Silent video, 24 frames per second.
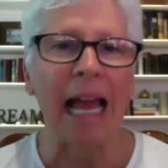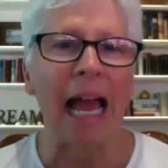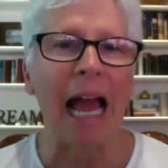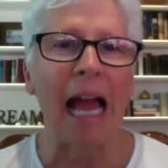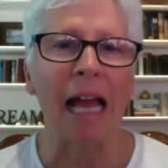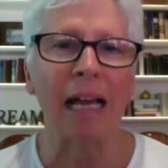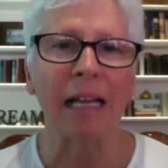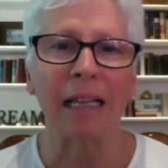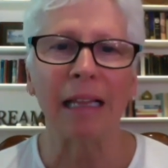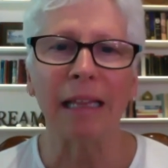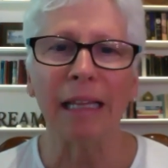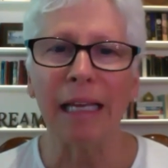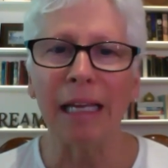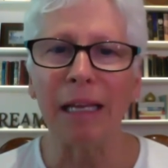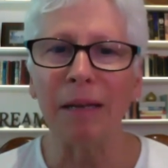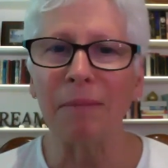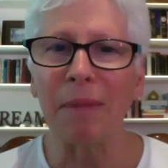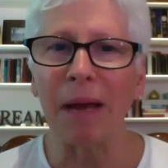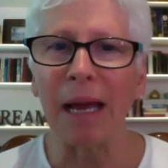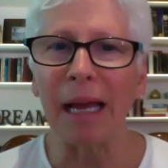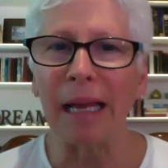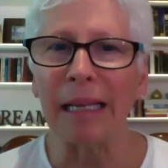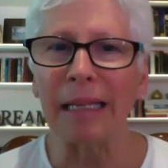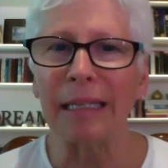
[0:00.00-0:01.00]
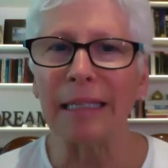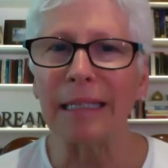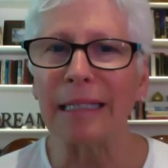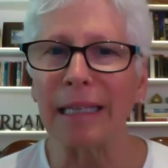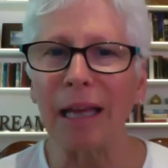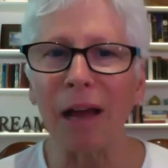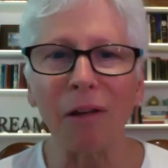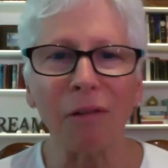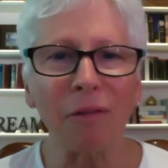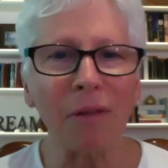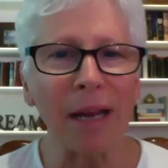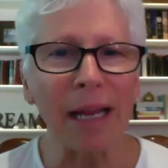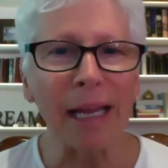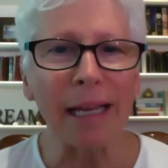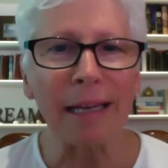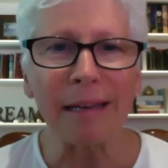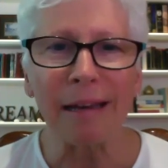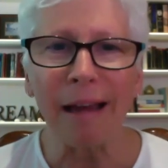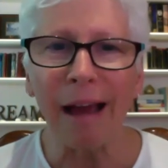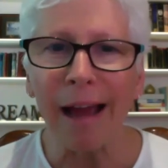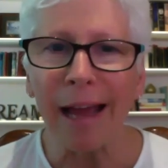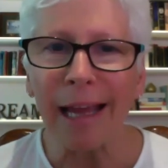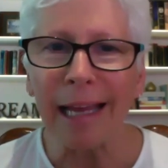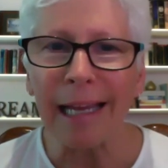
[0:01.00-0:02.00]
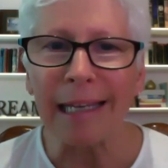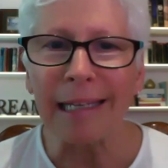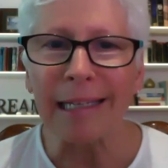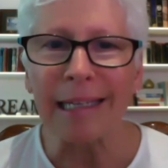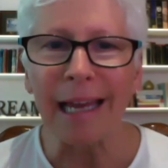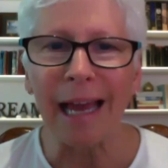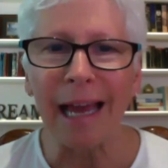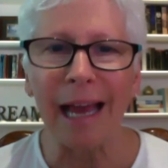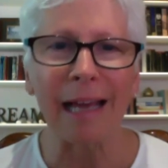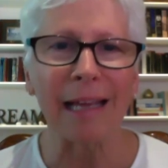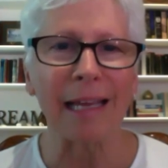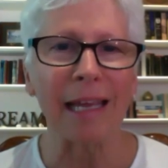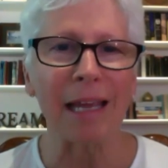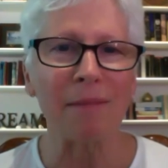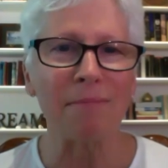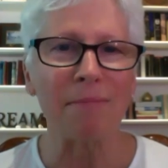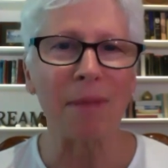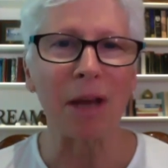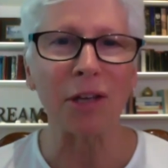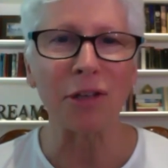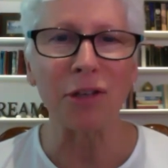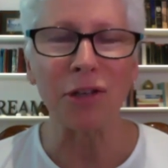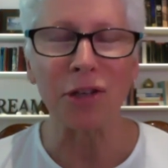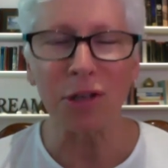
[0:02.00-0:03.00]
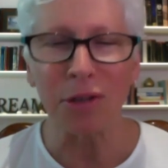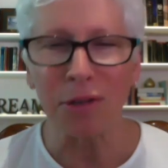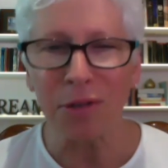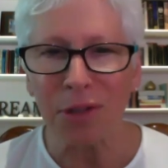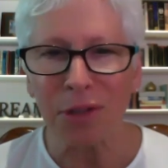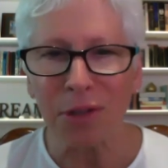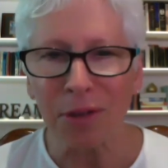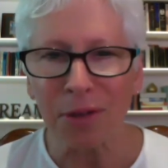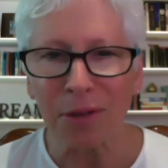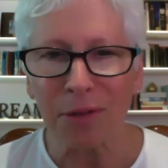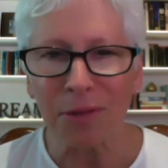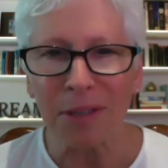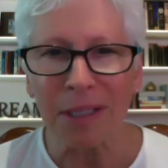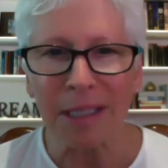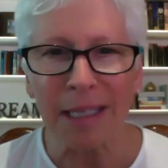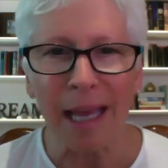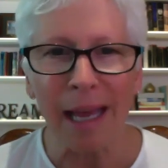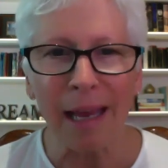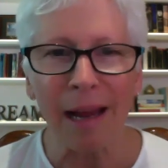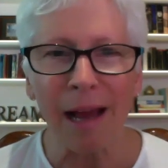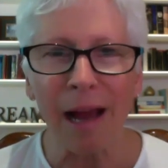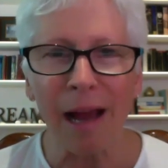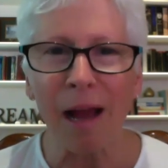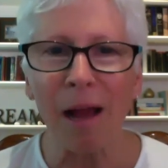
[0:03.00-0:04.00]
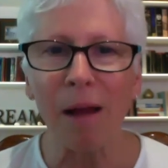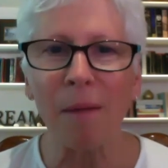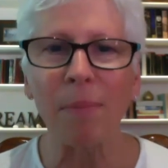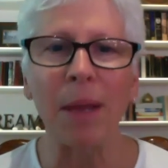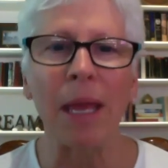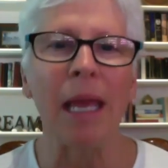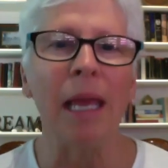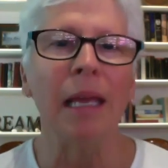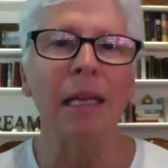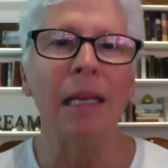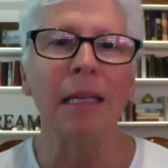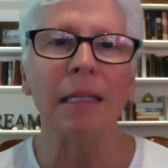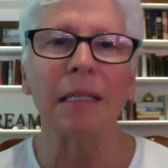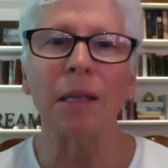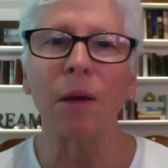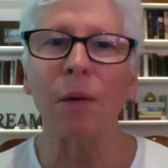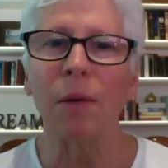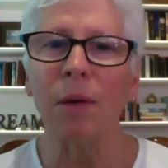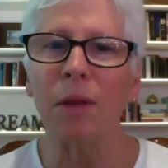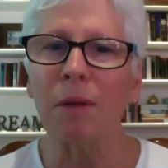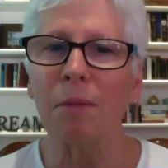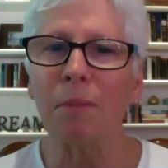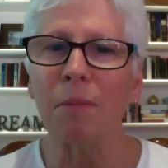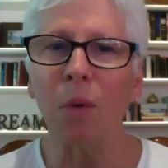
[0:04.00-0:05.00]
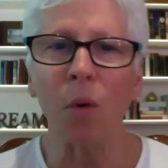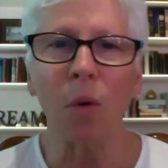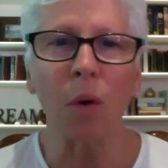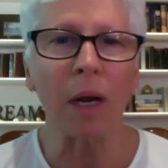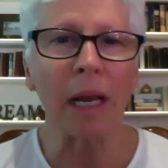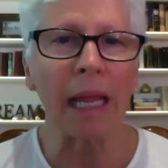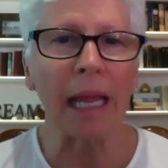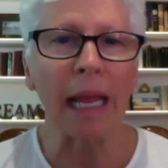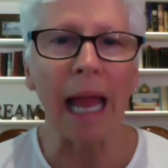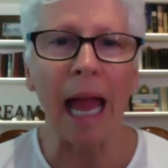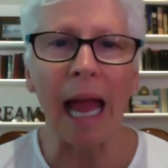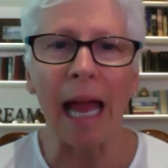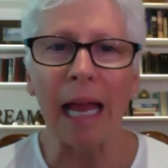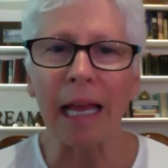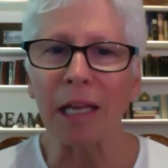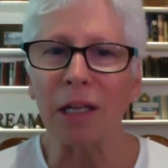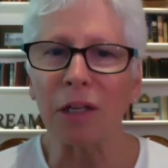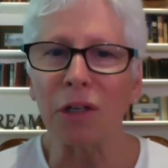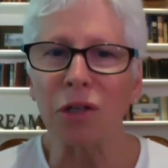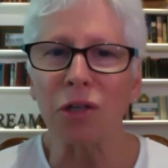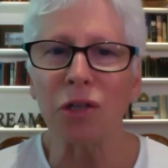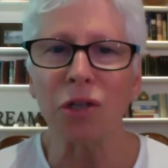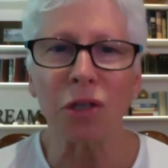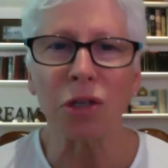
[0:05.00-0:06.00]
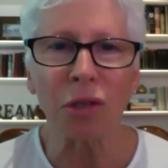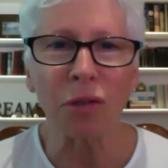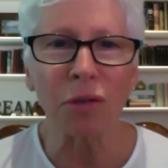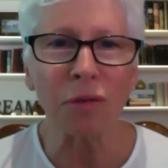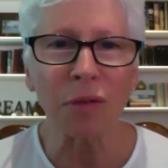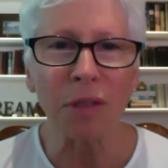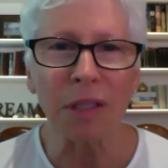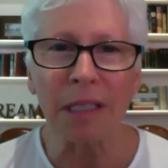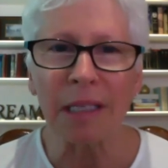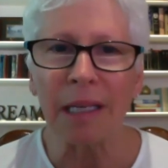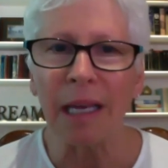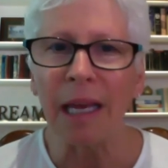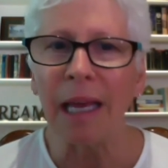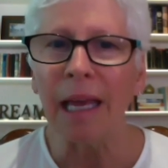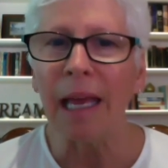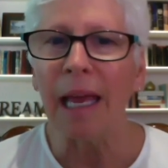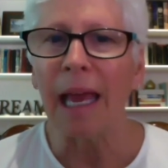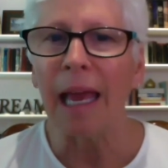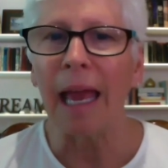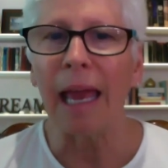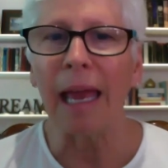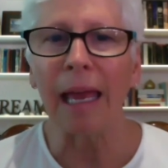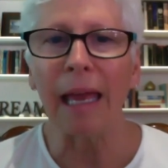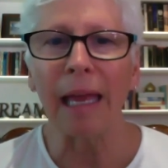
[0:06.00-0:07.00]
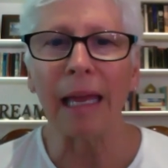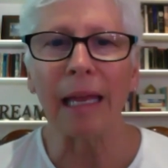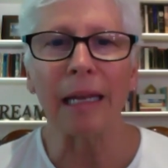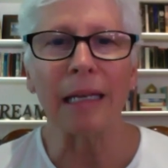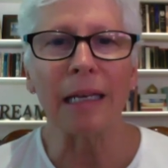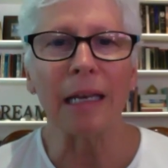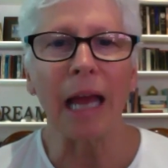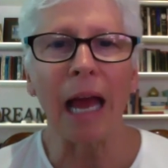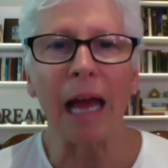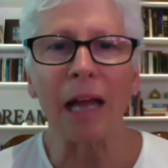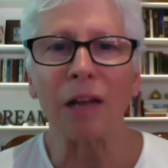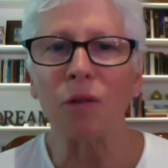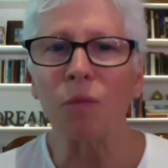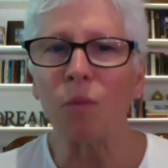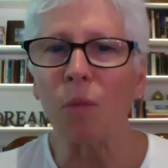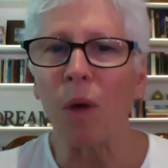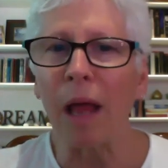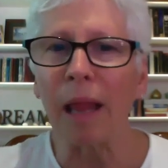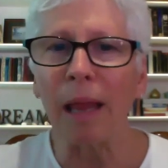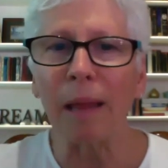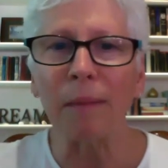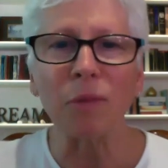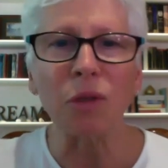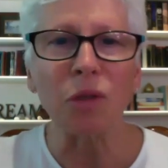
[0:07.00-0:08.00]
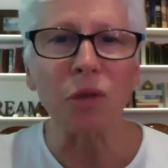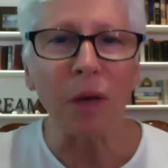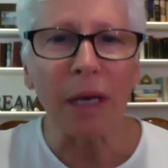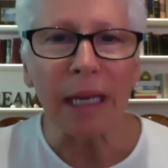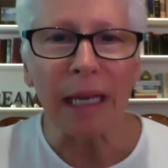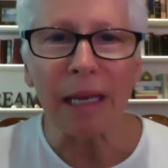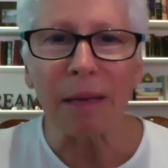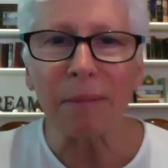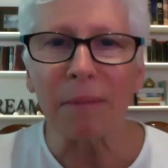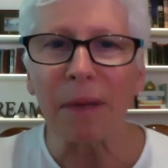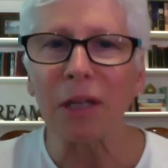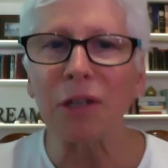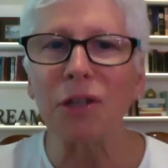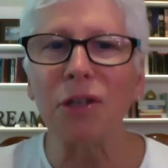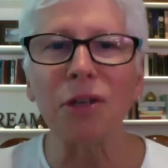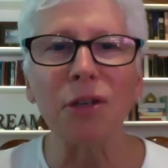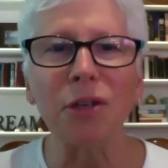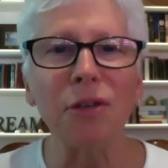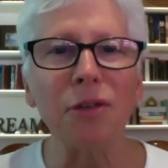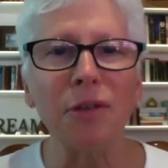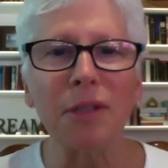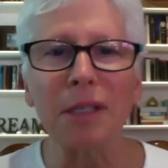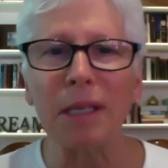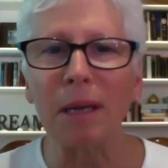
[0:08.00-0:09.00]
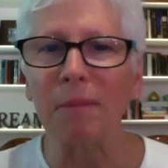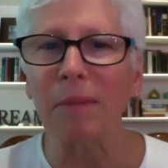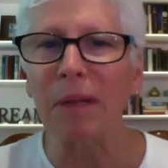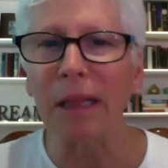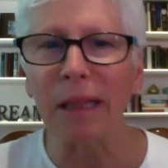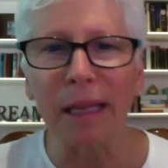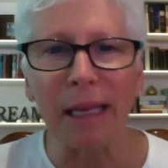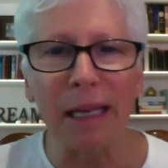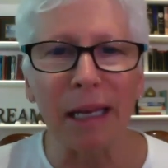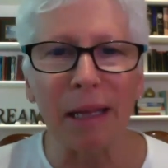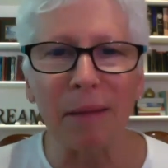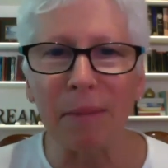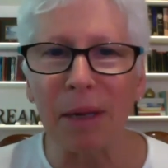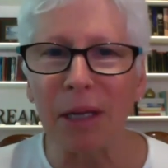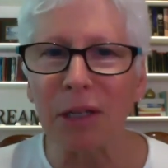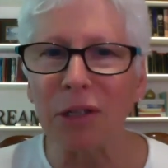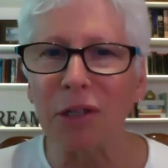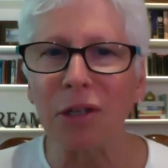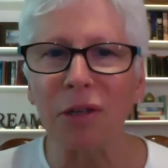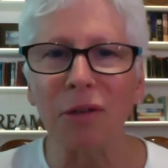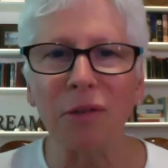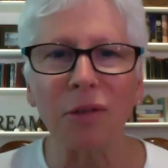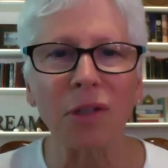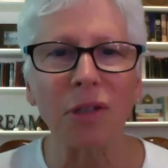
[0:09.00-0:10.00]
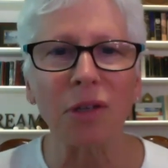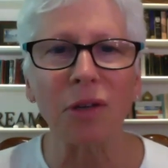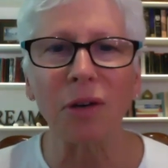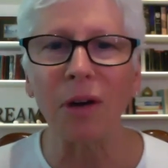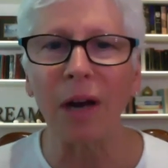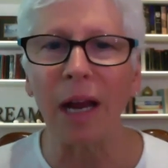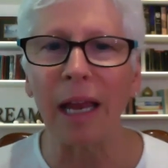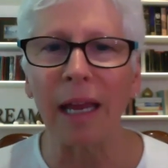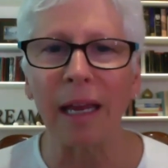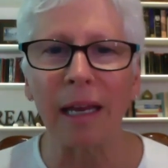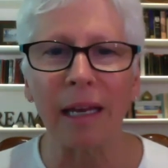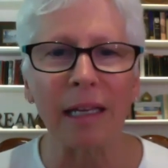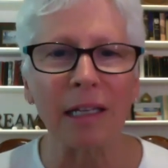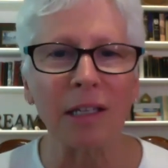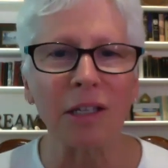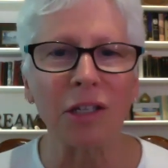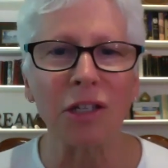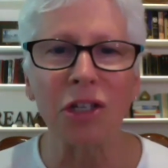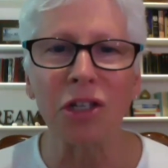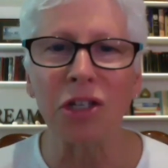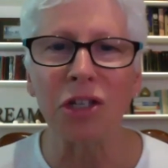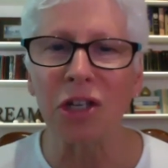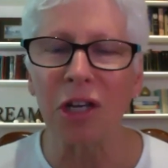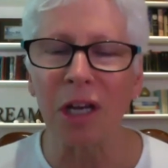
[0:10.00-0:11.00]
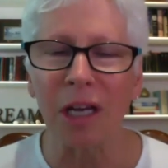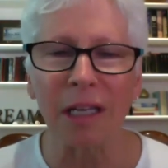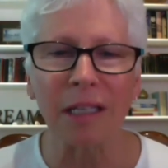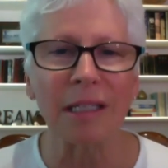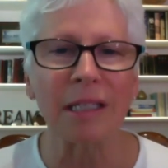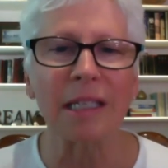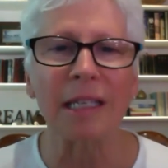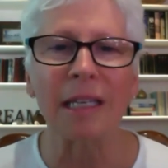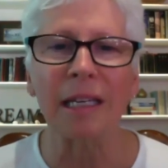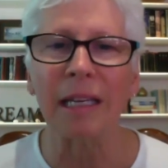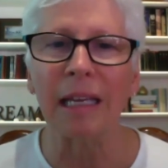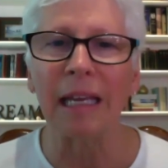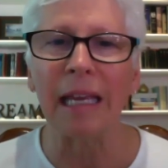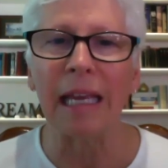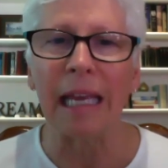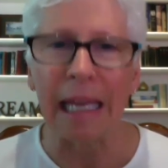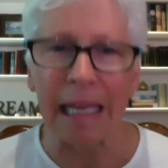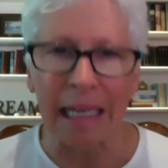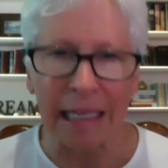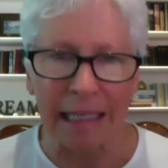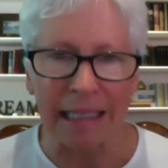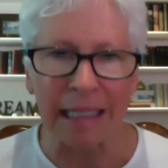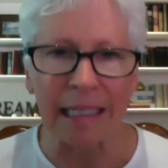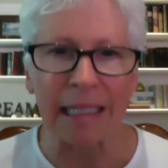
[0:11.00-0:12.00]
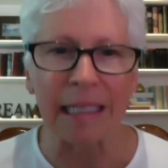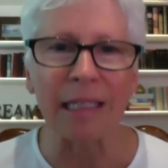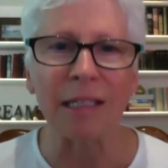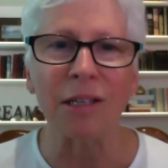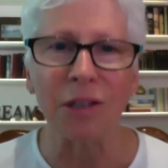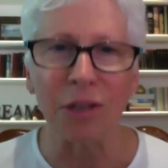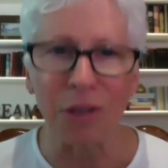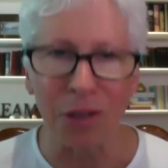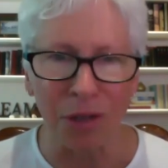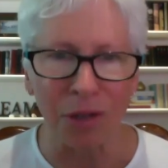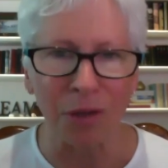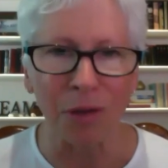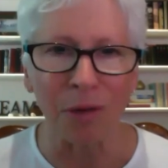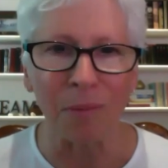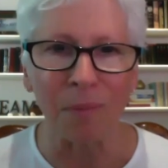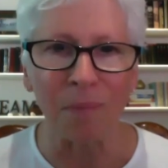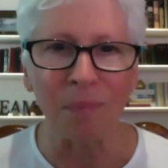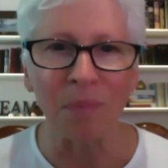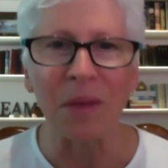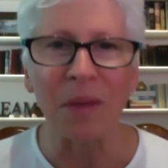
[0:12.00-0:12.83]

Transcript: I clean my celery at night. I get my juicer set up. So in the morning, I can juice. And while I'm drinking my juice, I'm cleaning my juicer, and it's just easy to do.